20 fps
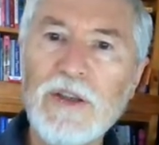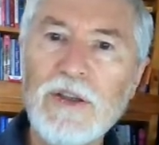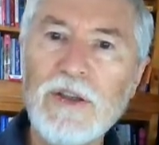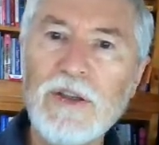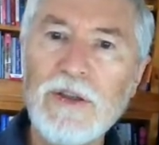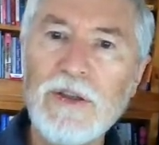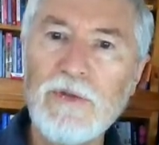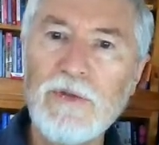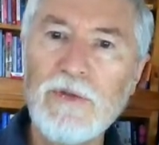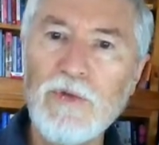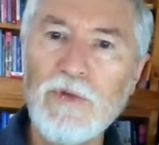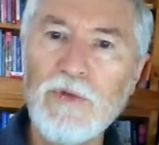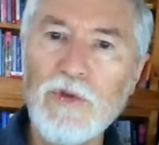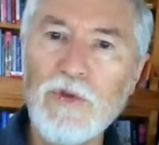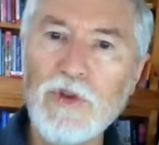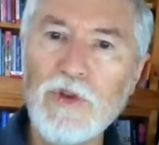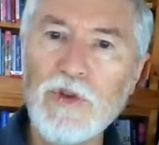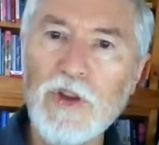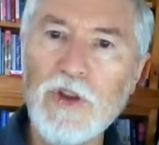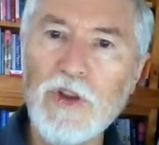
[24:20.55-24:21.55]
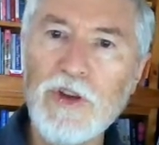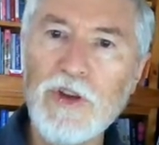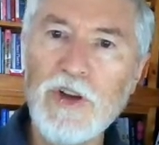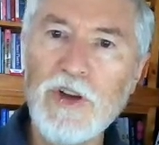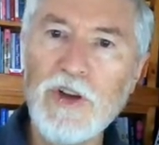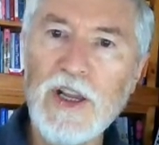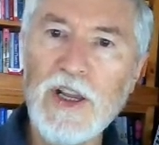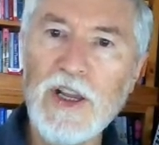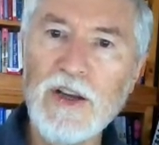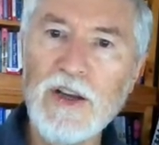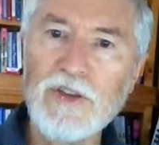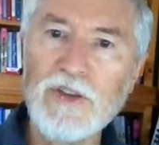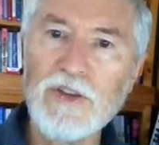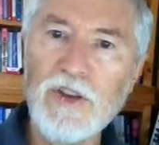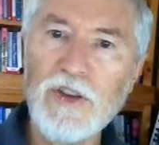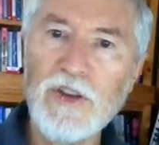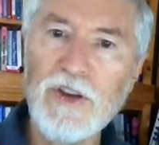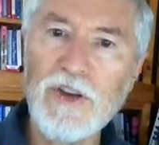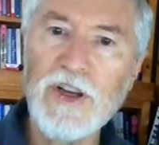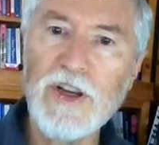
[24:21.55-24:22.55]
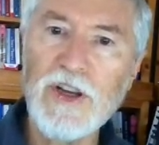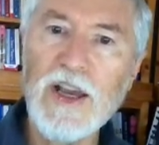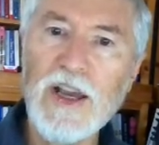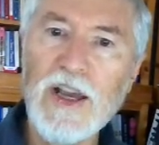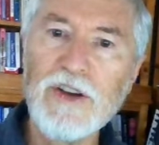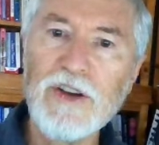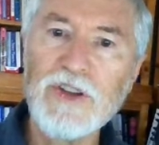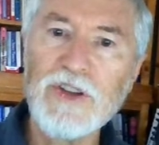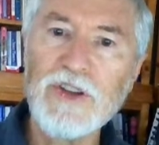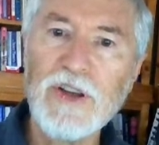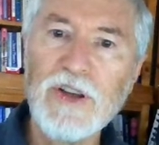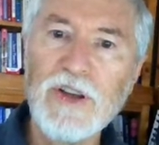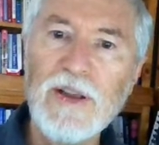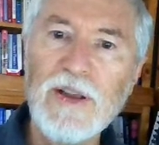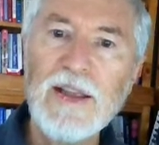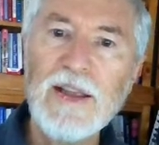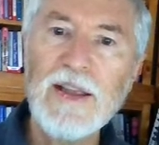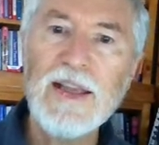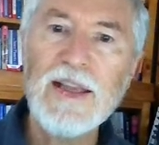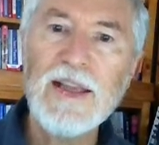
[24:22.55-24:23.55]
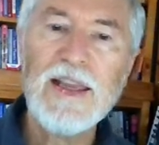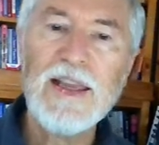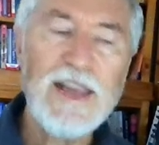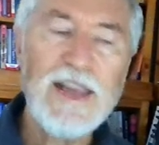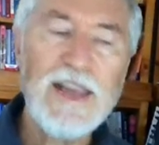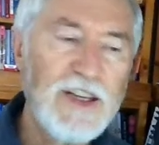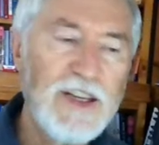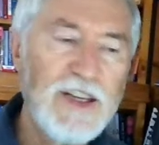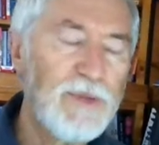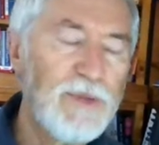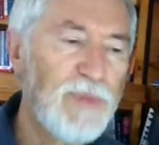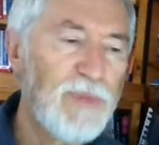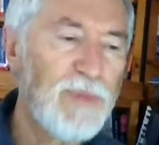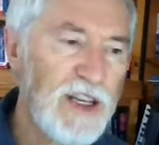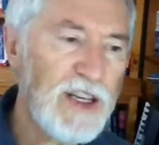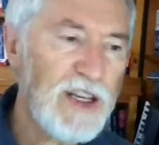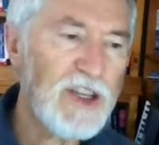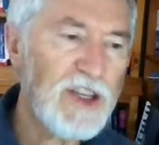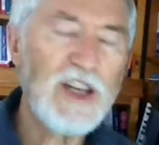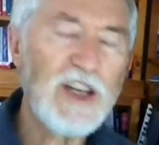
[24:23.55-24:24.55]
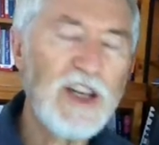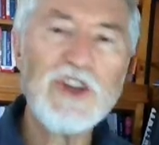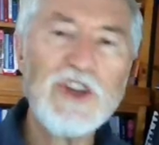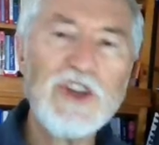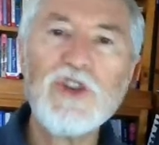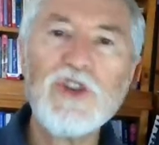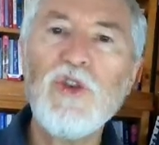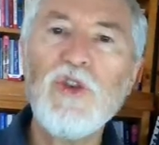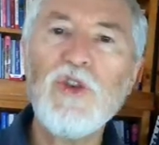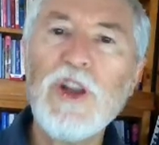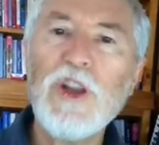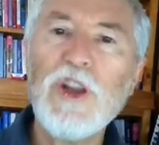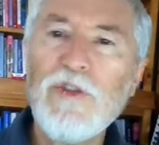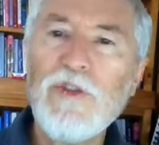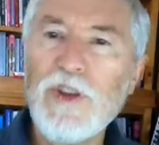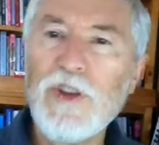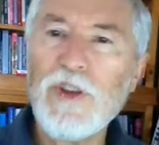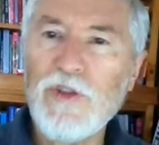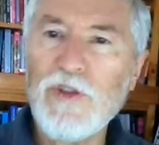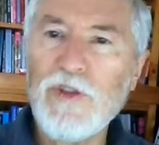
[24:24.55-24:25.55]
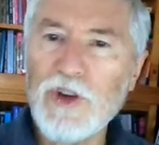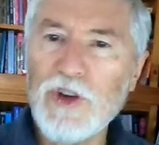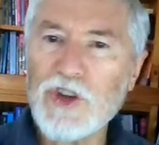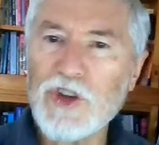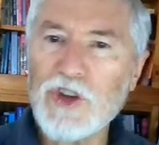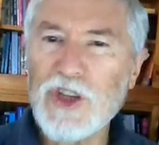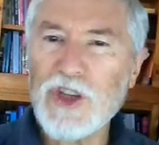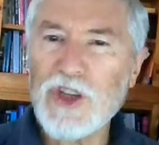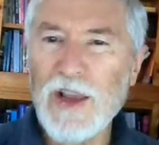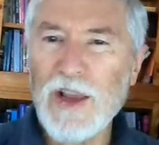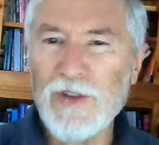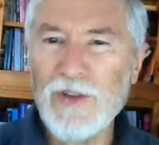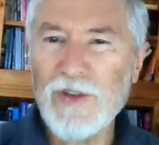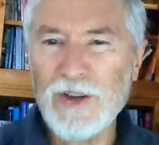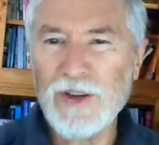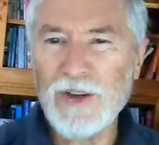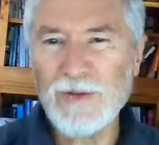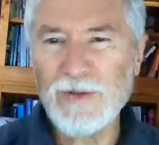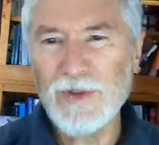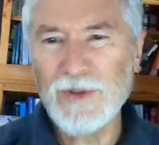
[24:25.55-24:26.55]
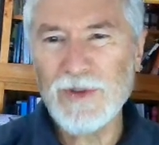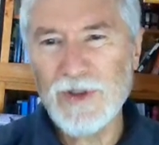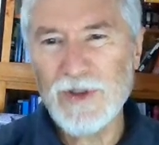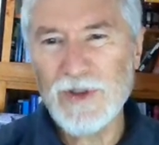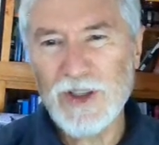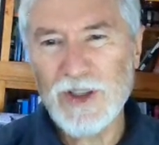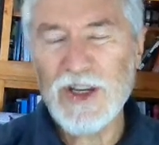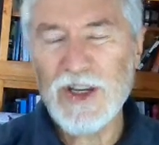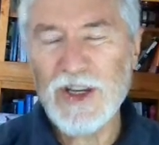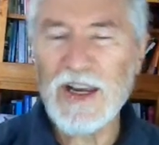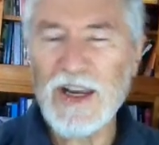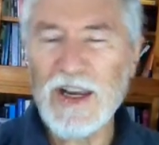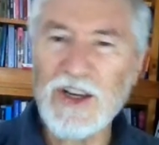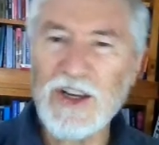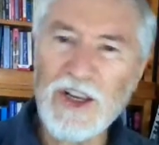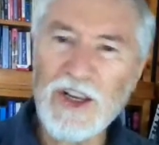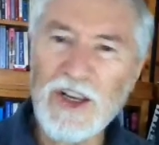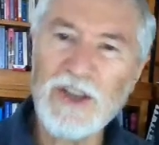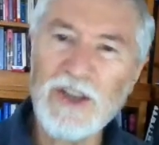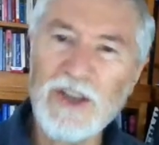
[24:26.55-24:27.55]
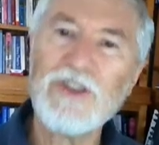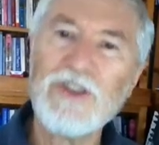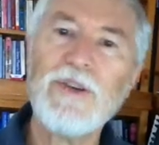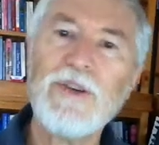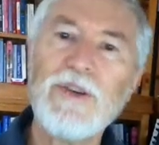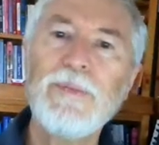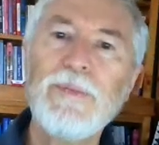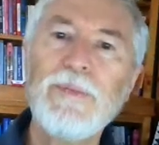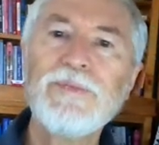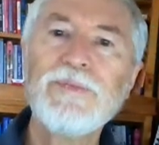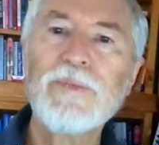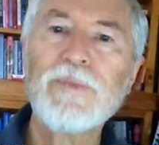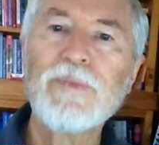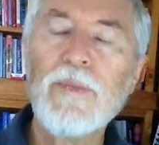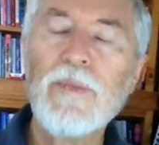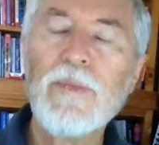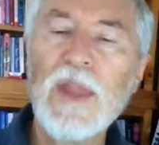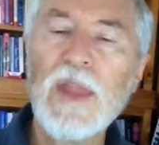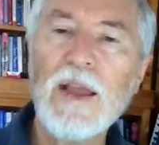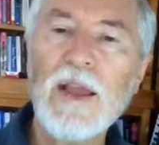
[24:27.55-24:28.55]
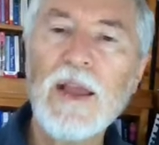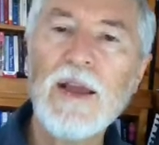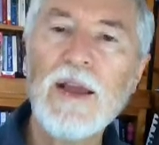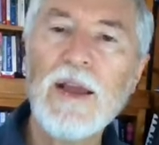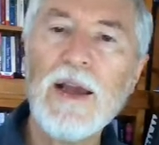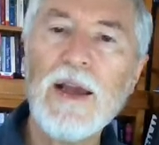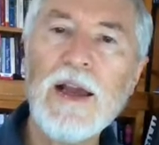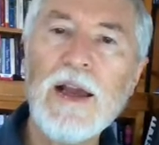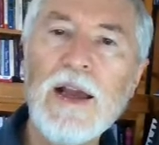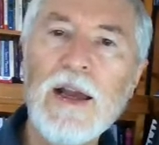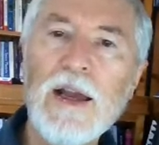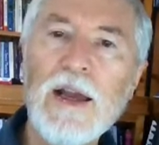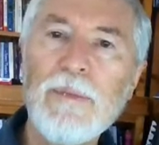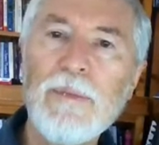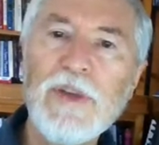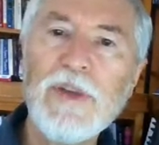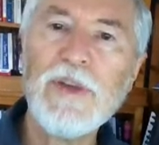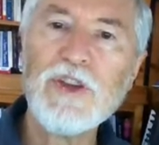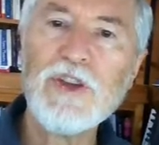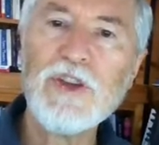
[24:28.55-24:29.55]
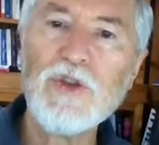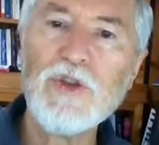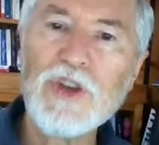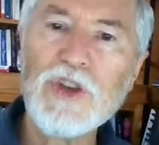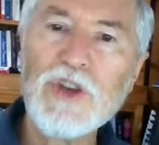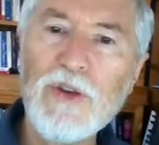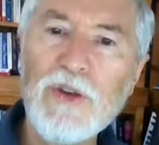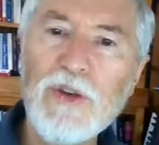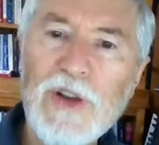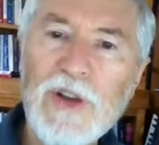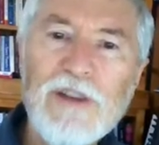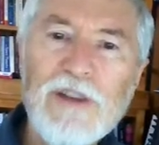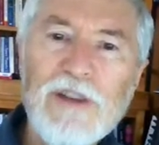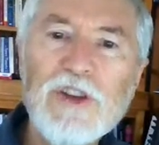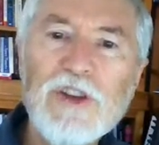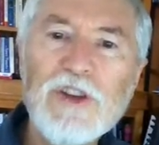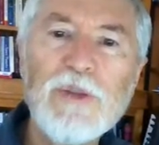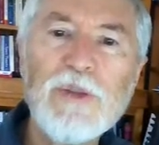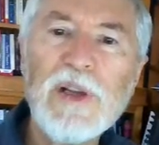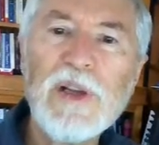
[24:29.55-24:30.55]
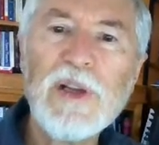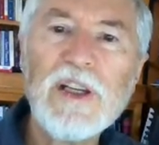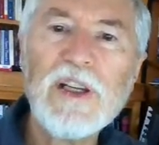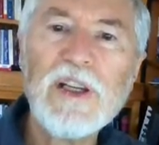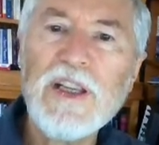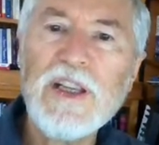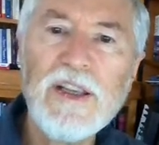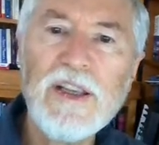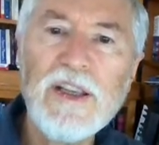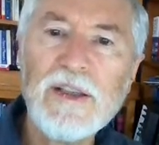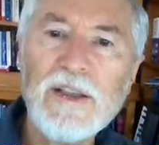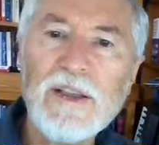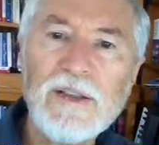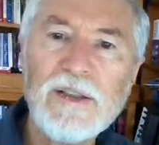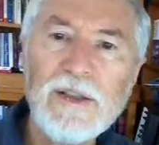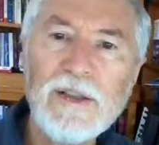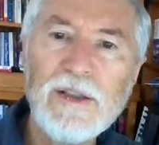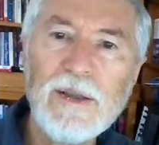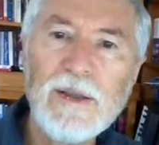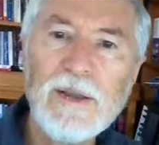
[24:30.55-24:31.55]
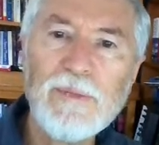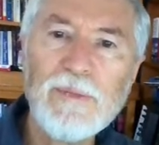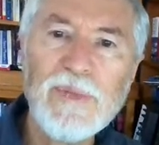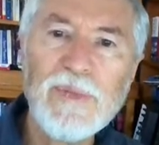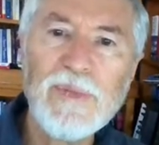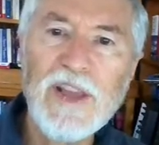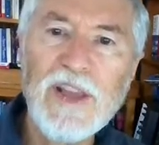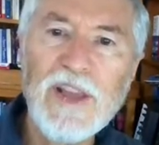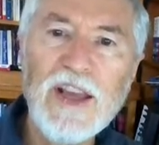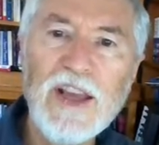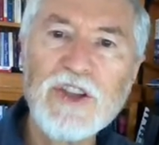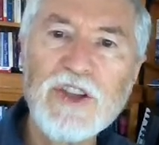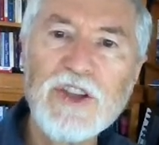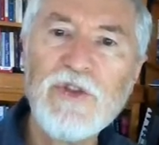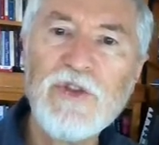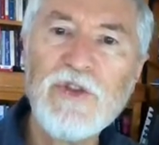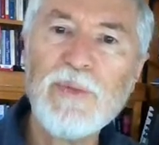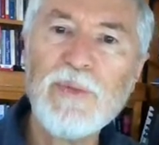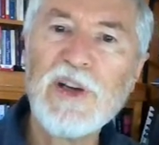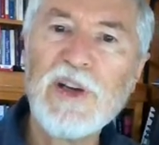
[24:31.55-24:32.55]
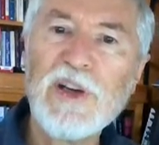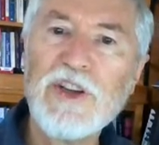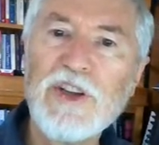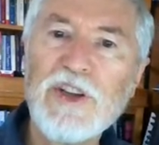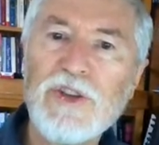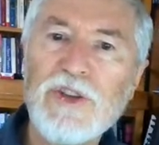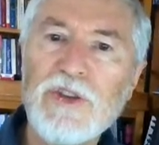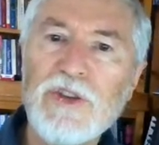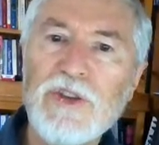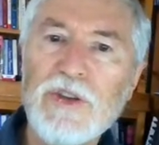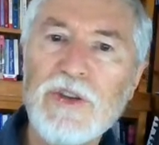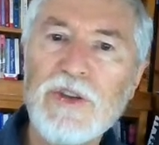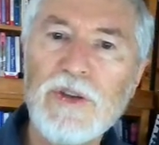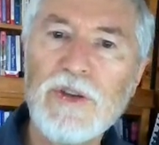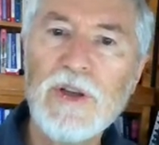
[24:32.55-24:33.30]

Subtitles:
It rules the 3rd house. The 3rd house is basically schooling for the first 7 to 10 years. It's also irritability, the house of impatience.